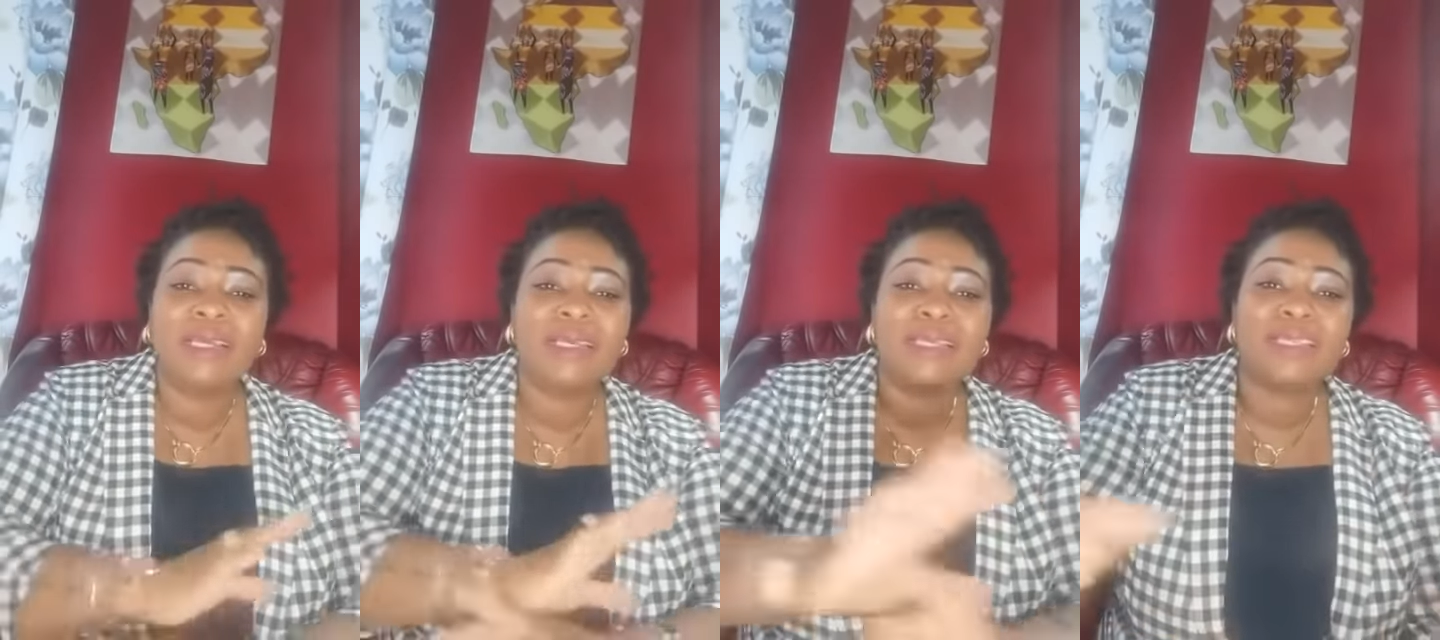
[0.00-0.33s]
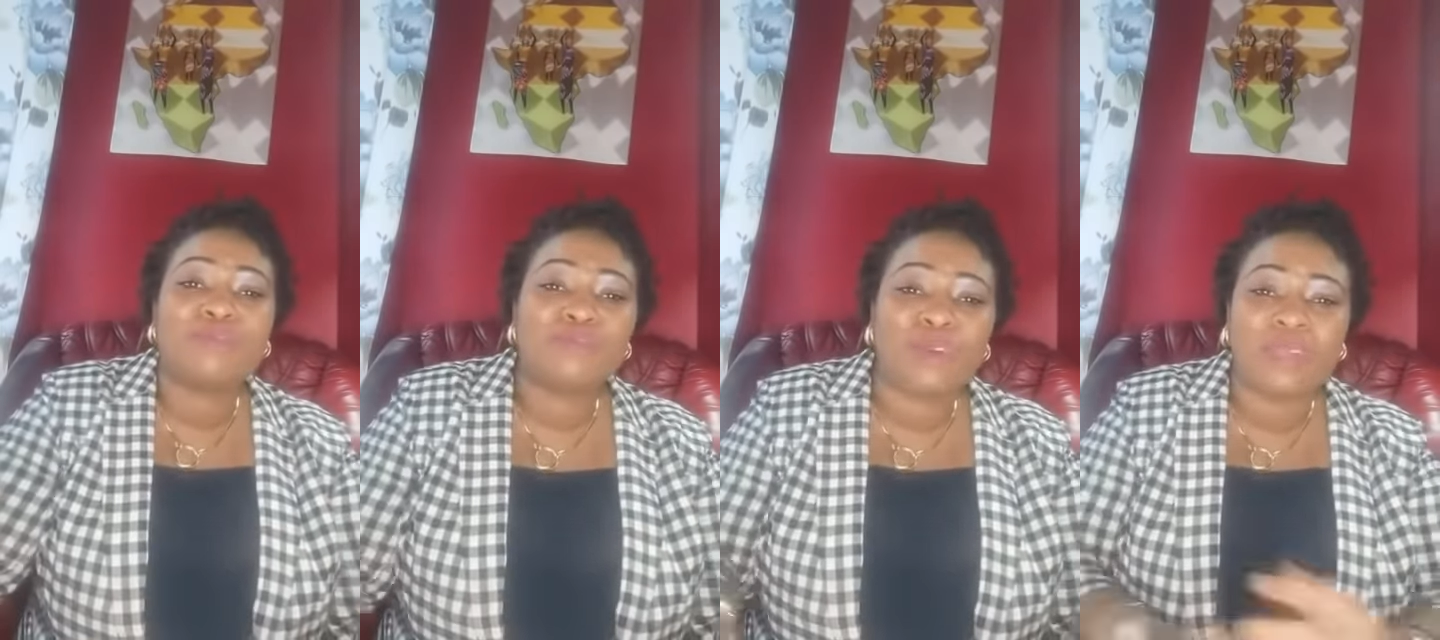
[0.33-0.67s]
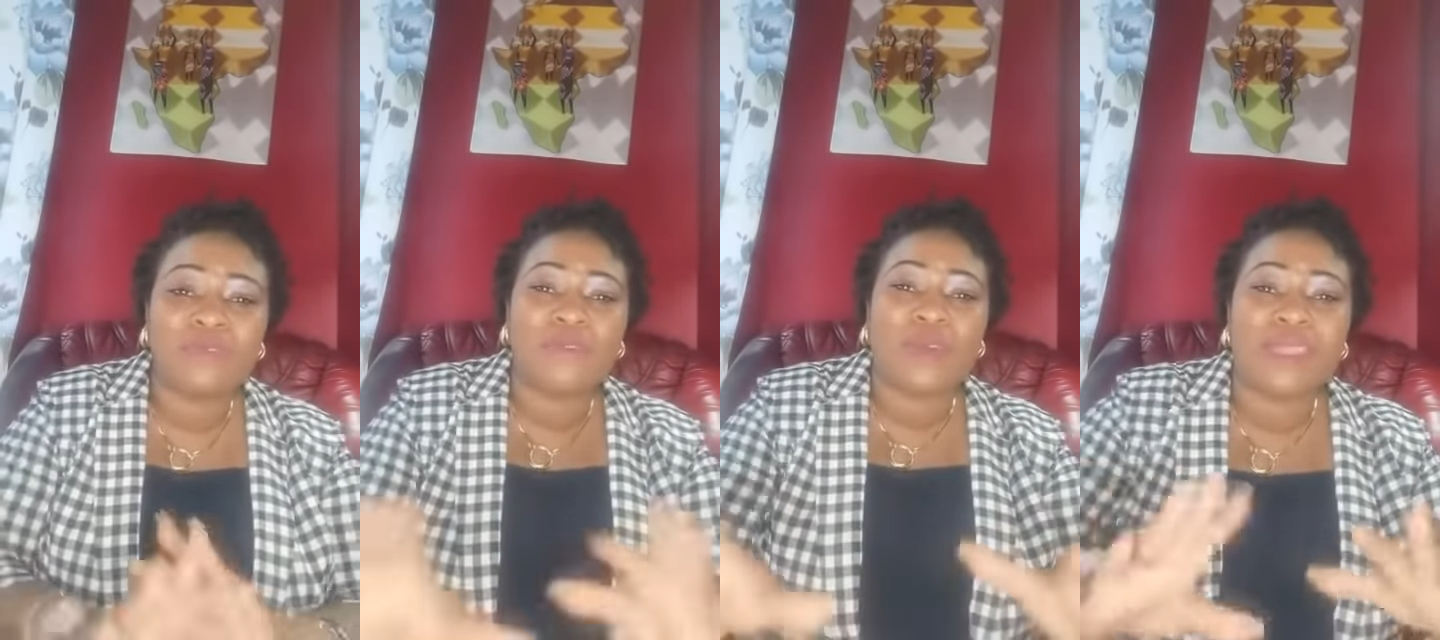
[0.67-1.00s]
This is not
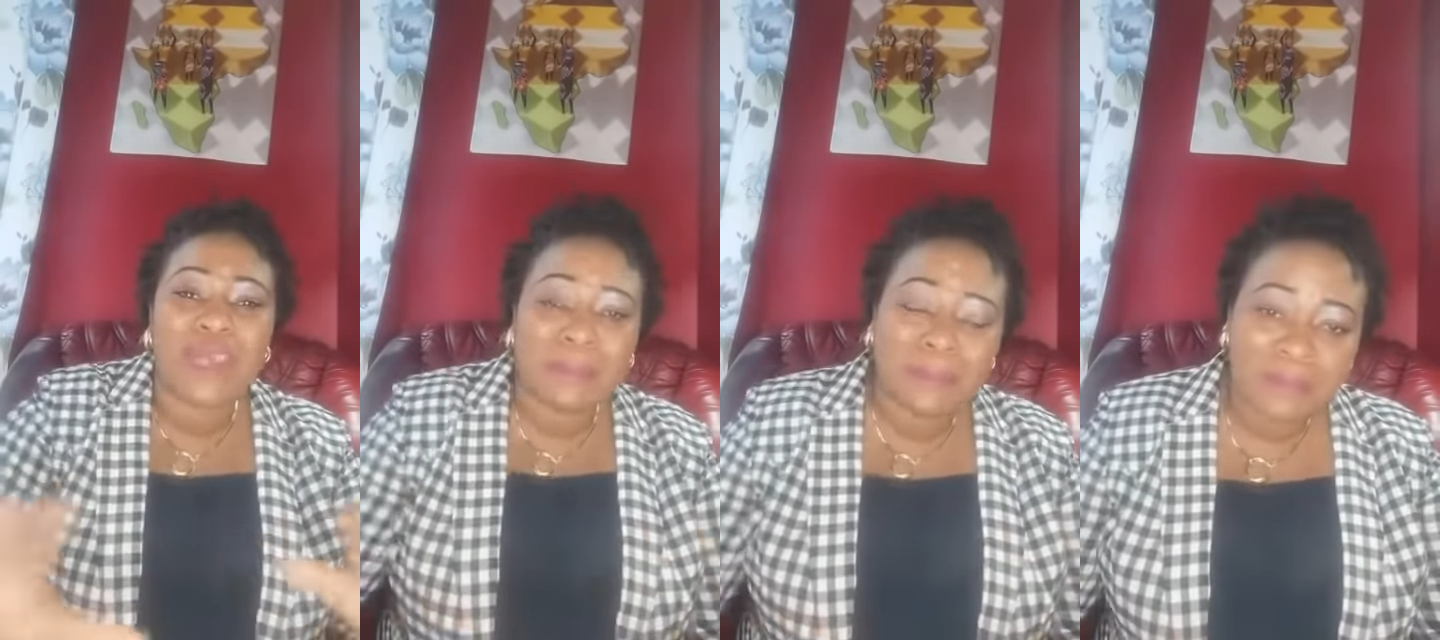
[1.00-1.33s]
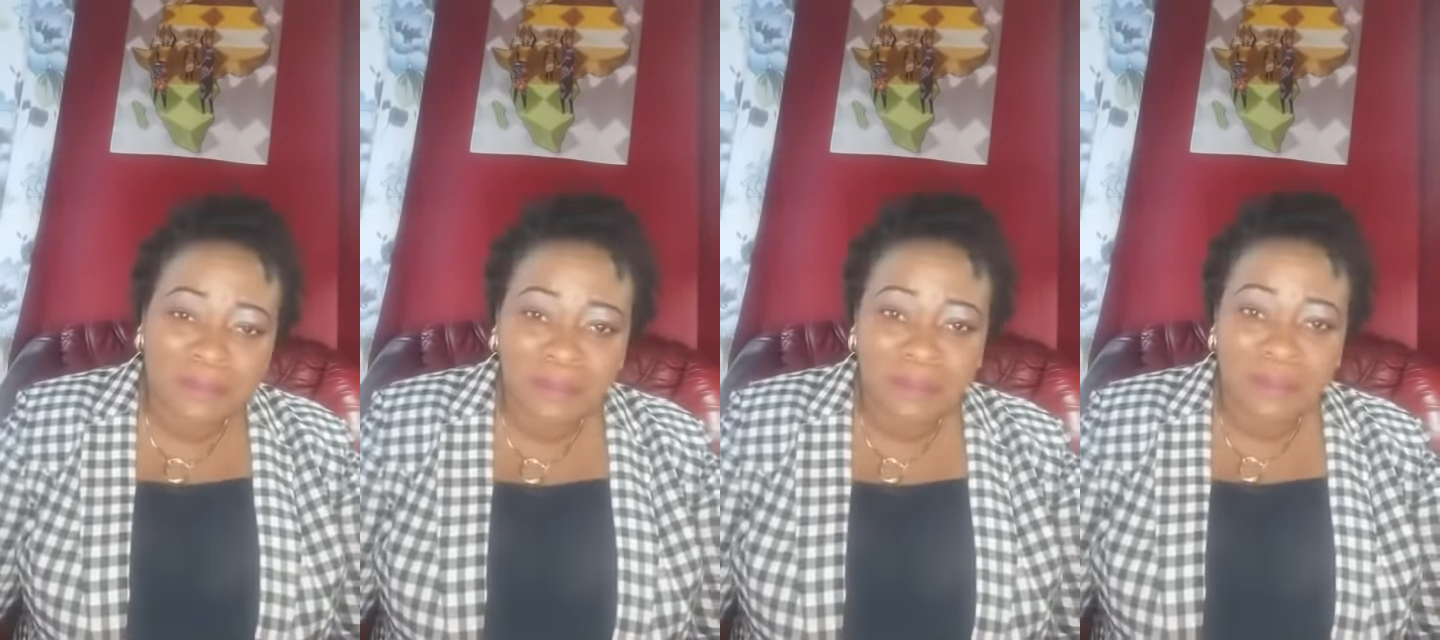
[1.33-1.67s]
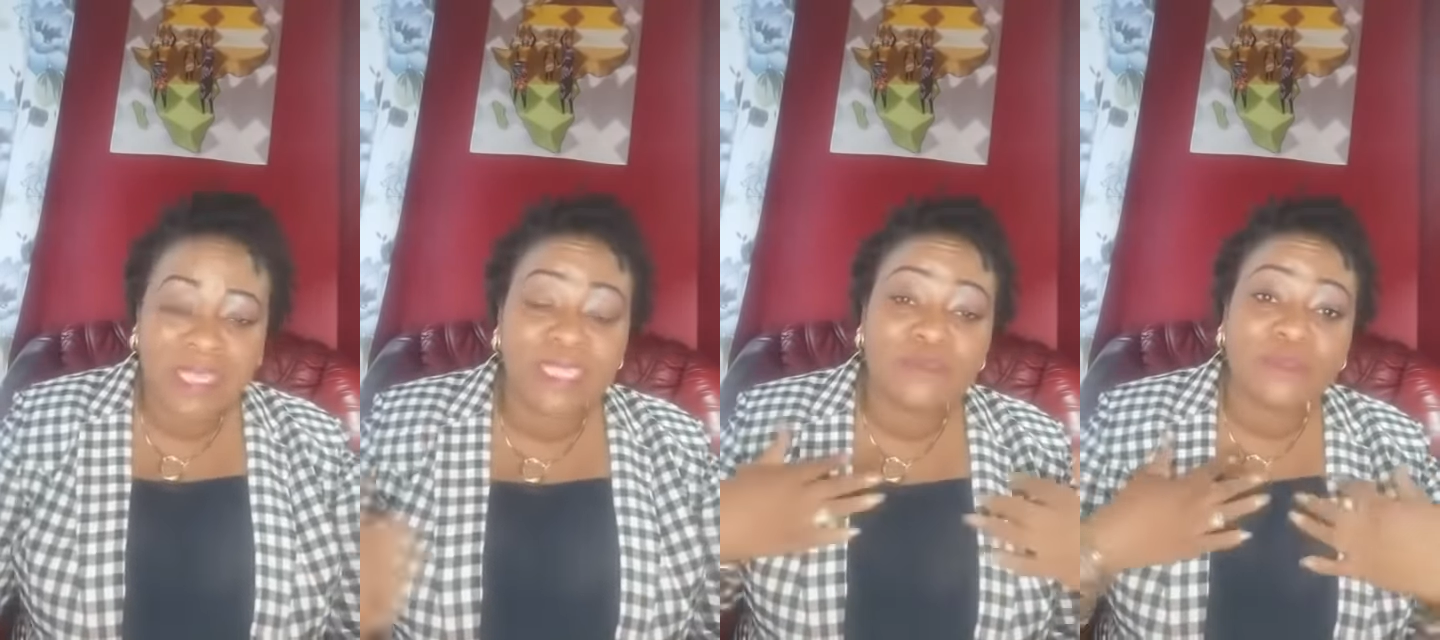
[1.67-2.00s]
for them.
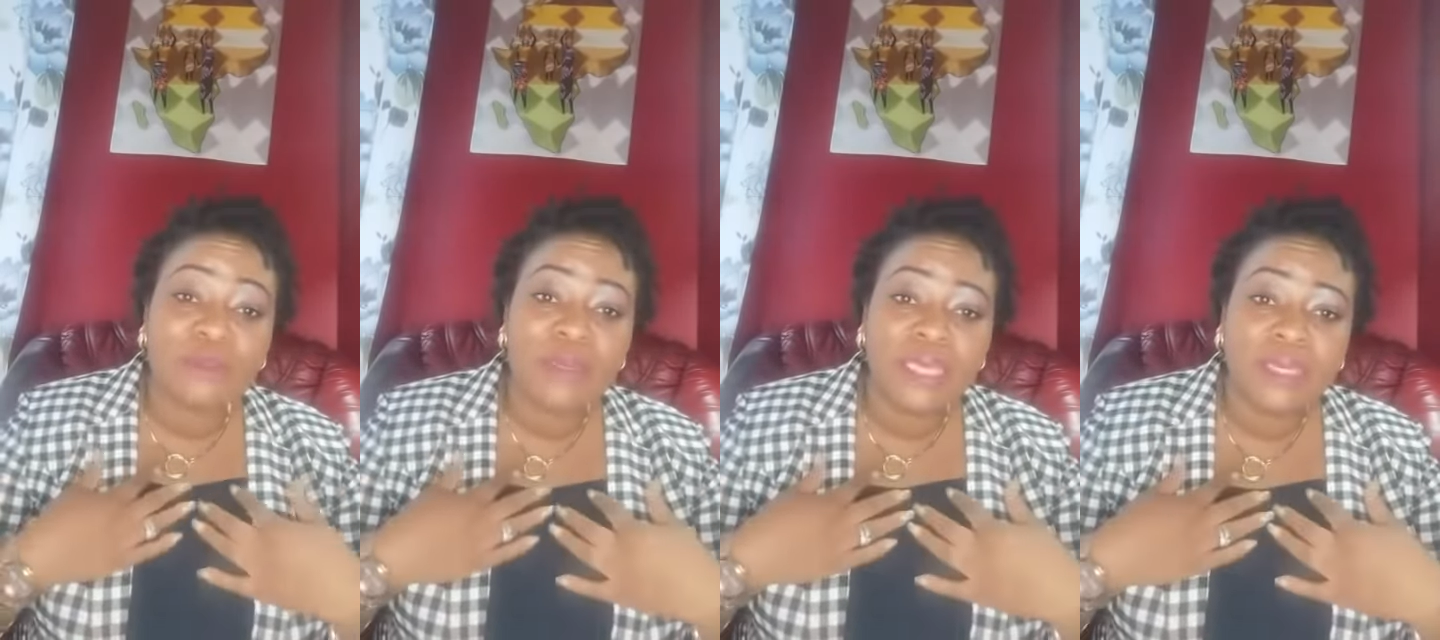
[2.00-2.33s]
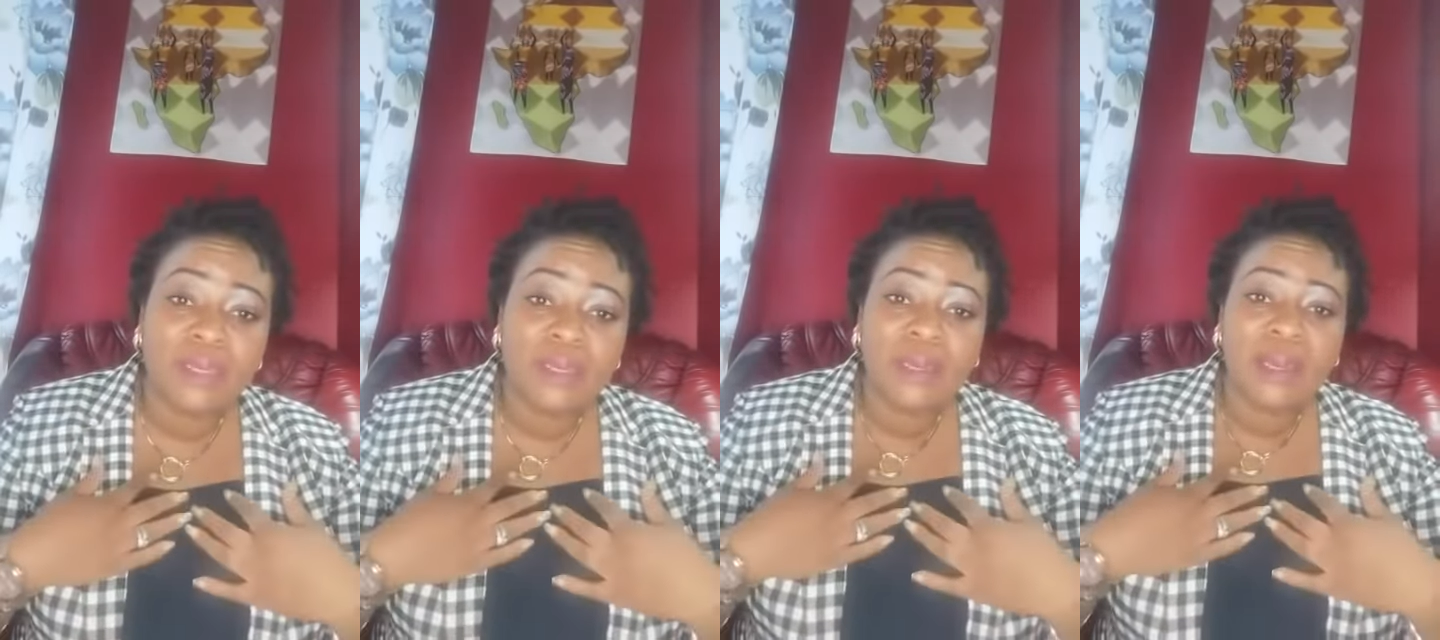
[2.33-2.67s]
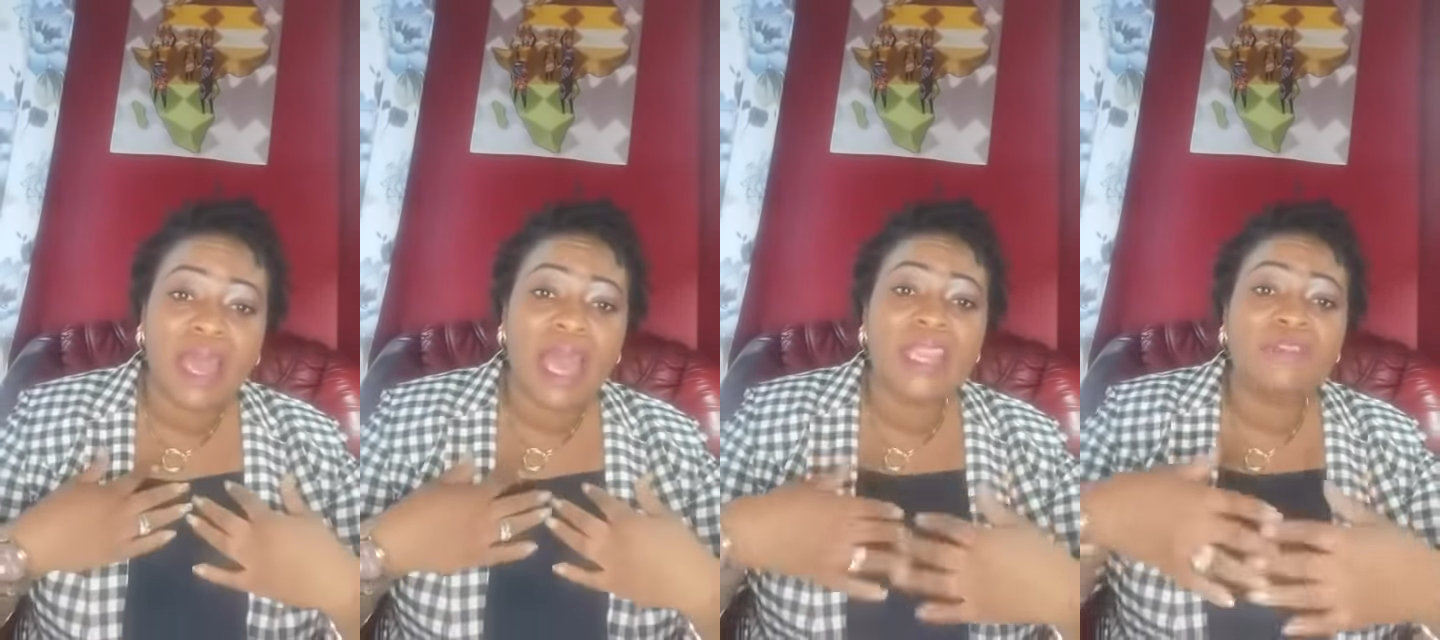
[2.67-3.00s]
It's for me. And